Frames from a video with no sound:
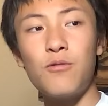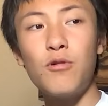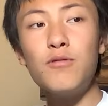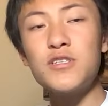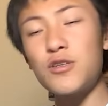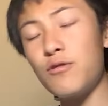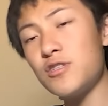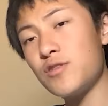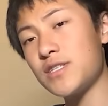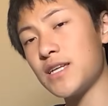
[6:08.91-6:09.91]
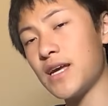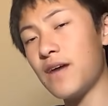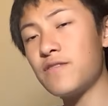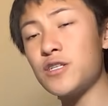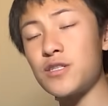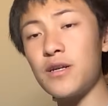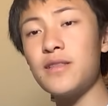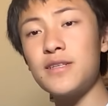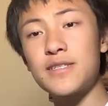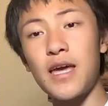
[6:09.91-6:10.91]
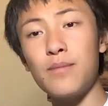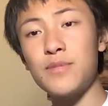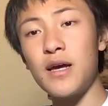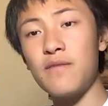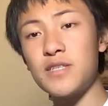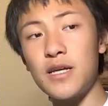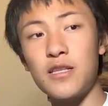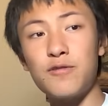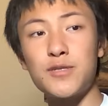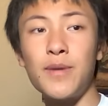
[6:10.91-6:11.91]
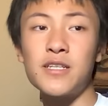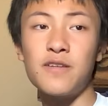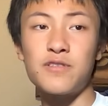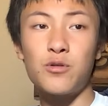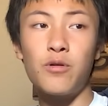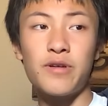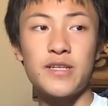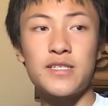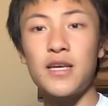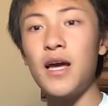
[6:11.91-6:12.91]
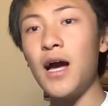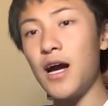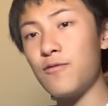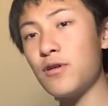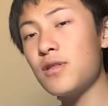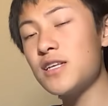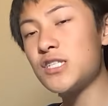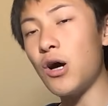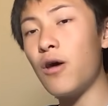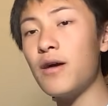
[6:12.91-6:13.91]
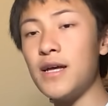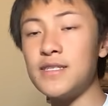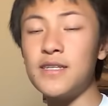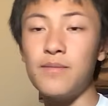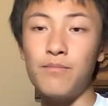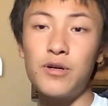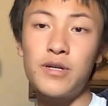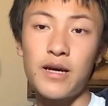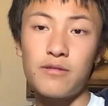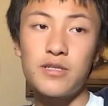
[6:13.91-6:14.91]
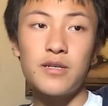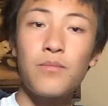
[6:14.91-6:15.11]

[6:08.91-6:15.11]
What was so interesting after studying these game devs and their respective stories, I realized it all ended in burnout.